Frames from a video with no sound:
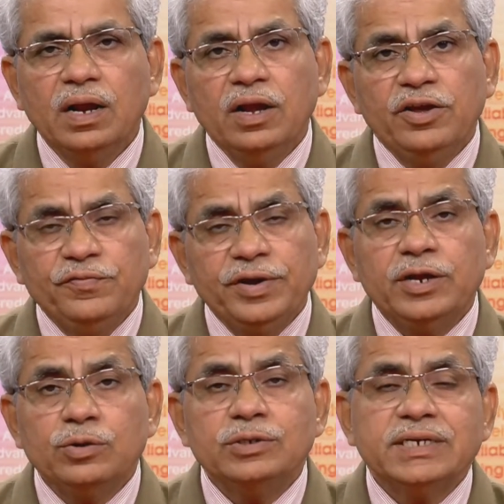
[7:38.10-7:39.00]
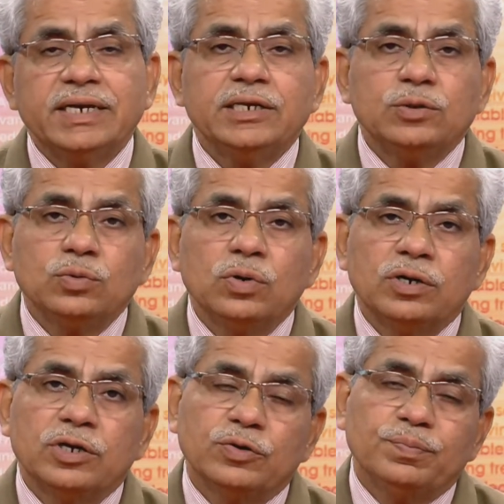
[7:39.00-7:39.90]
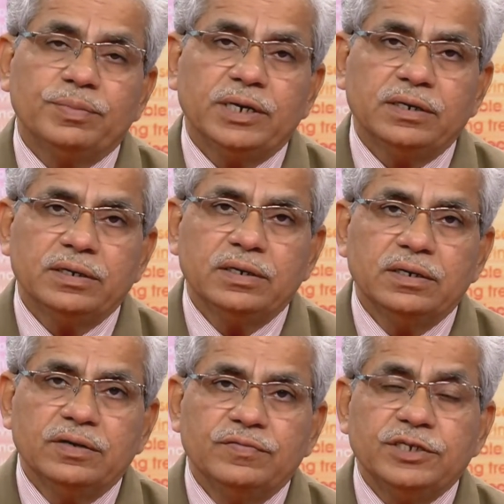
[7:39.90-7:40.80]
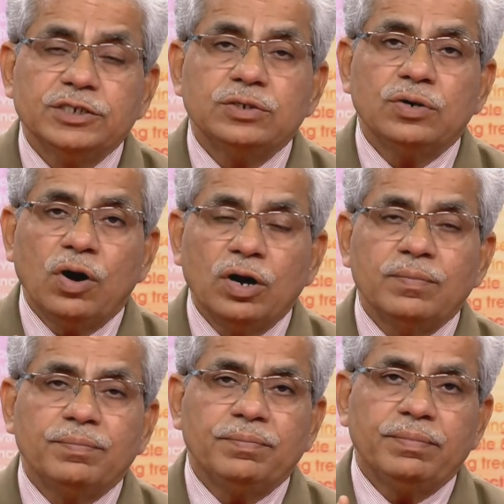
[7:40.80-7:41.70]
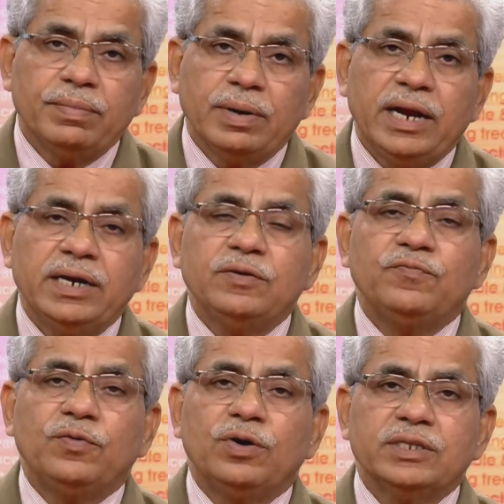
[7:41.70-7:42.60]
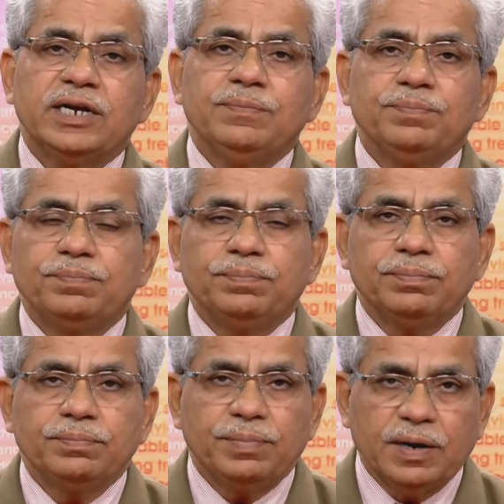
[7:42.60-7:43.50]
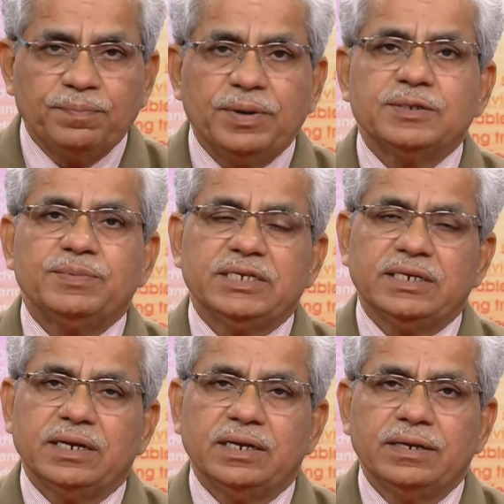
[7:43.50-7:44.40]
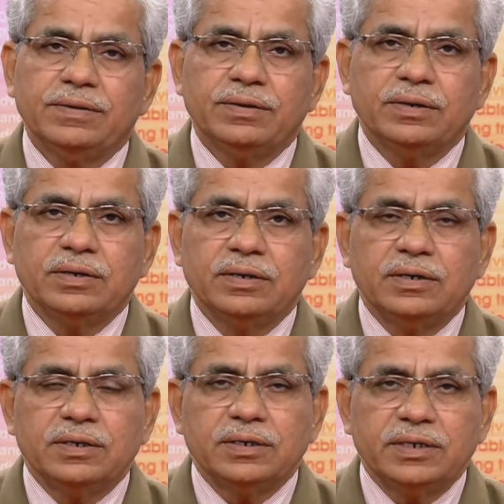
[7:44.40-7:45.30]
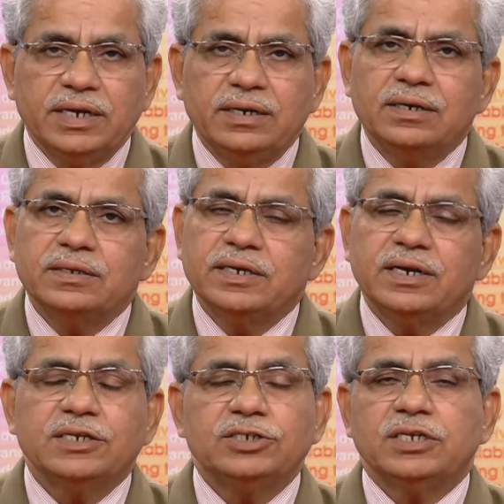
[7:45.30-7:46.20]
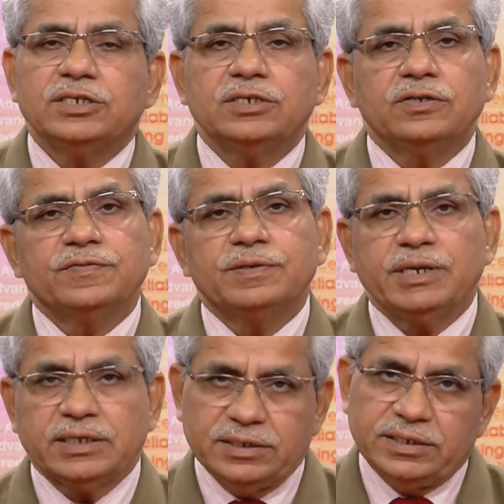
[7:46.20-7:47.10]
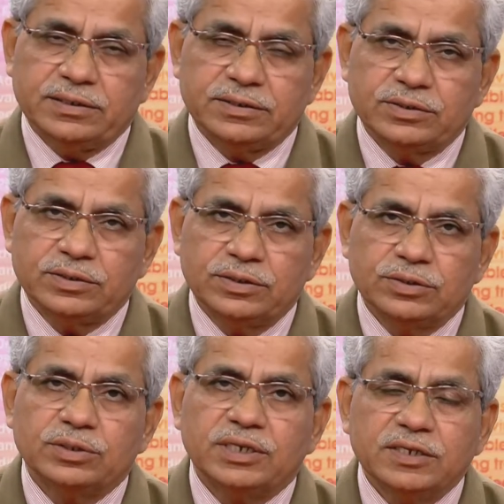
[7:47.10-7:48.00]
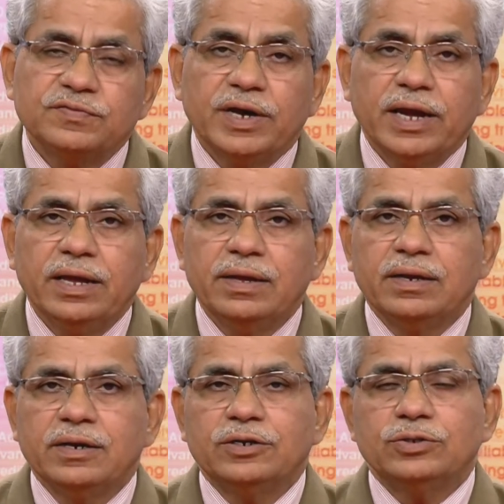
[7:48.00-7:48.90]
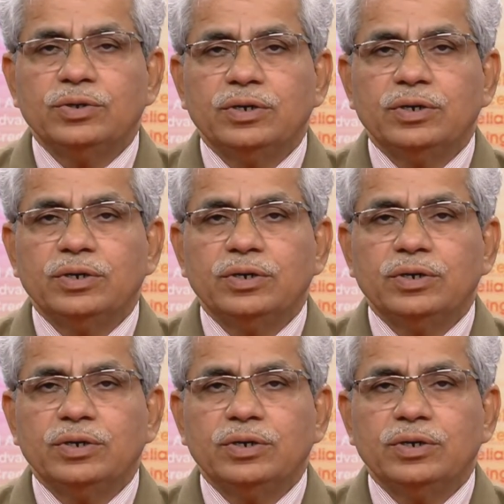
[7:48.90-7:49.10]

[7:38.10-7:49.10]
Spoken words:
if you are using any tool or equipment which is not meant for that purpose basically, then there are chances of some accident. So that is why, so